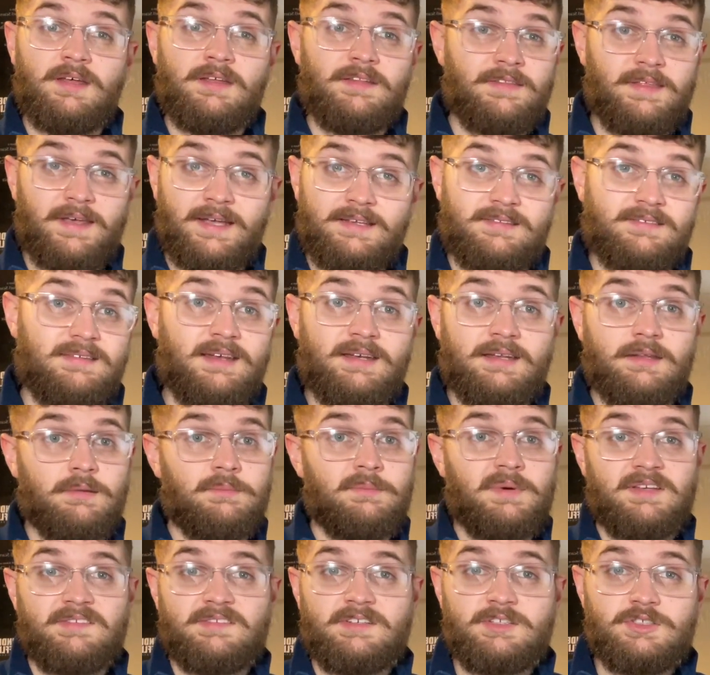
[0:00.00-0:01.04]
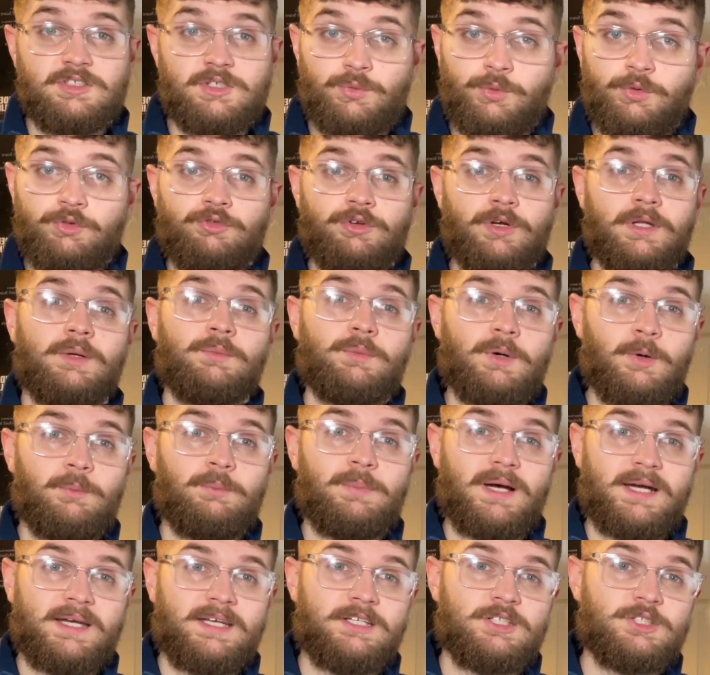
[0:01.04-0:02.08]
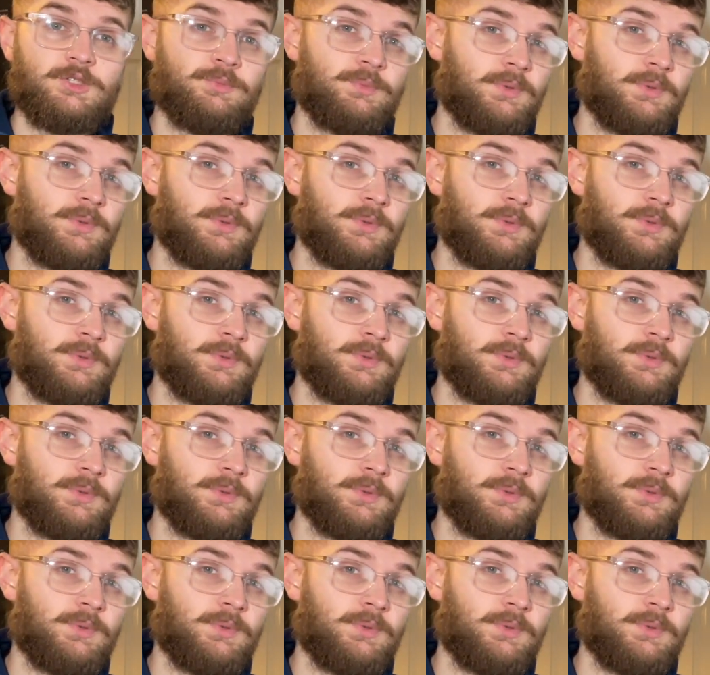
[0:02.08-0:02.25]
They said in the message it was really well packaged,